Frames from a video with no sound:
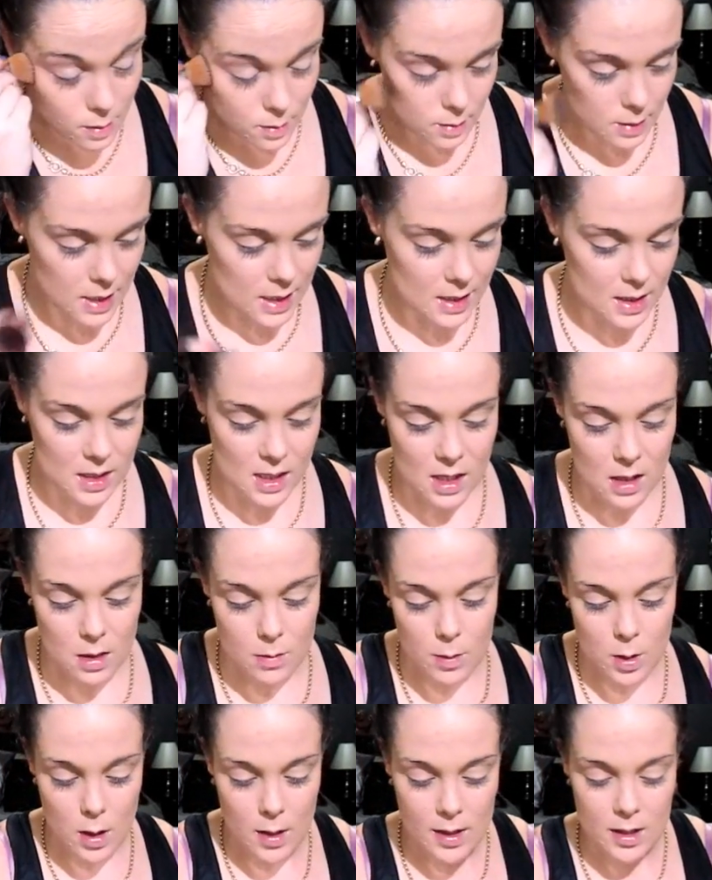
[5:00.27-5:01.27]
Next thing
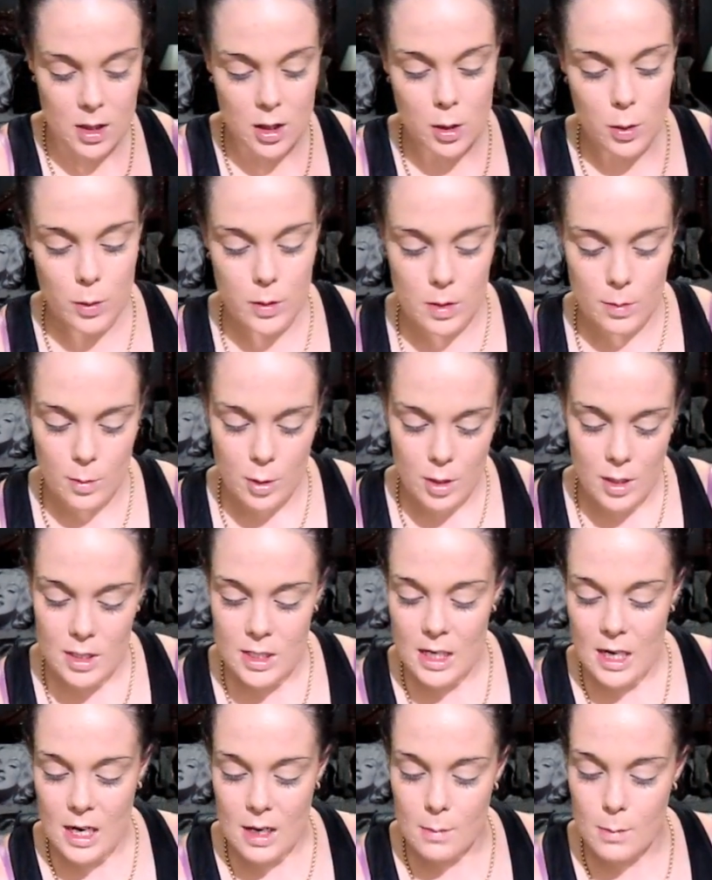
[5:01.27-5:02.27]
I'm going to do is I'm going
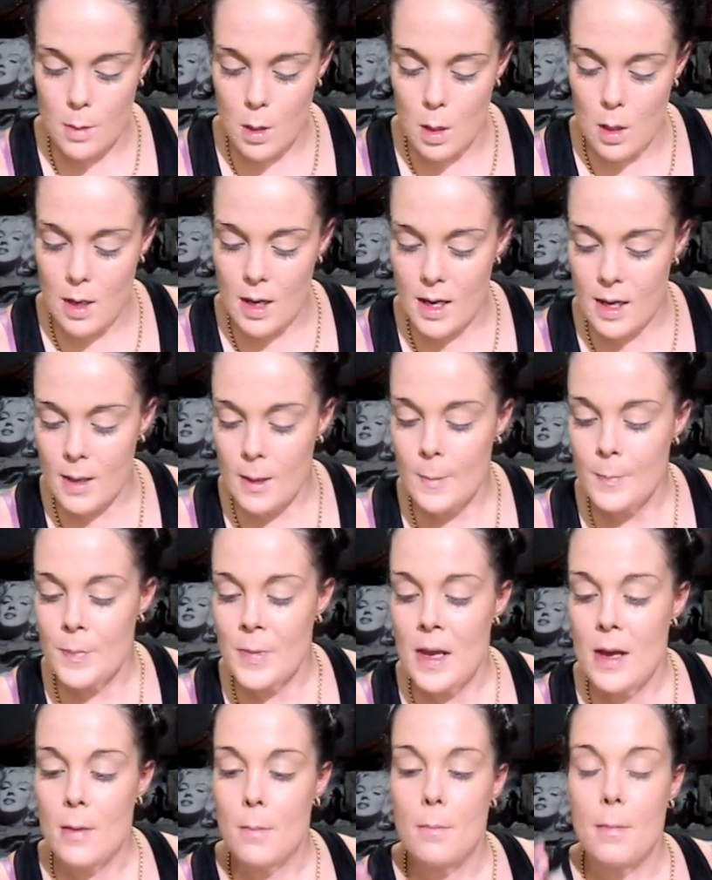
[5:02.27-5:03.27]
to take my
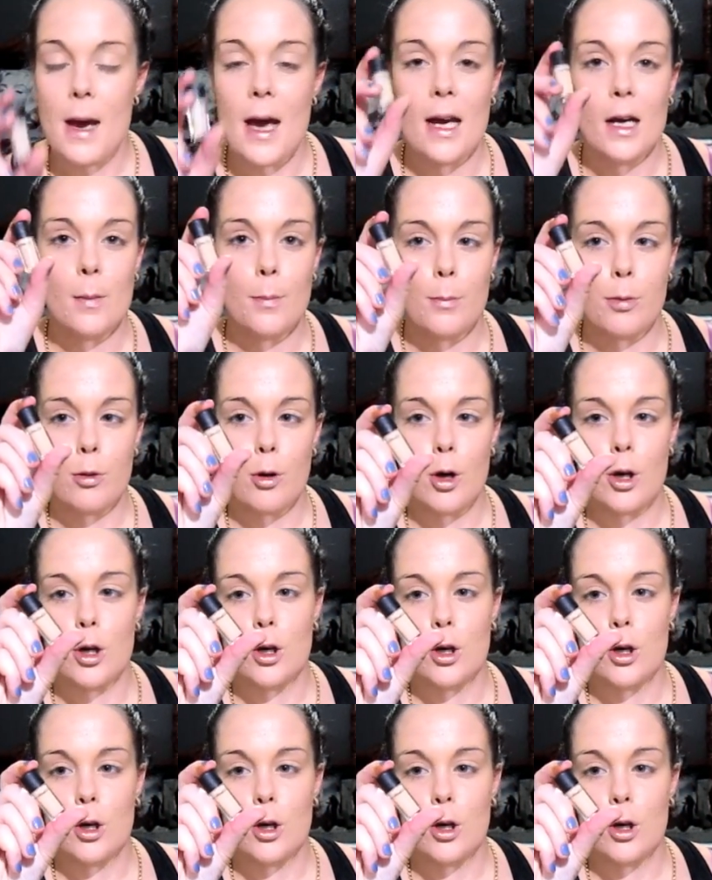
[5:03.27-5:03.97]
MAC Pro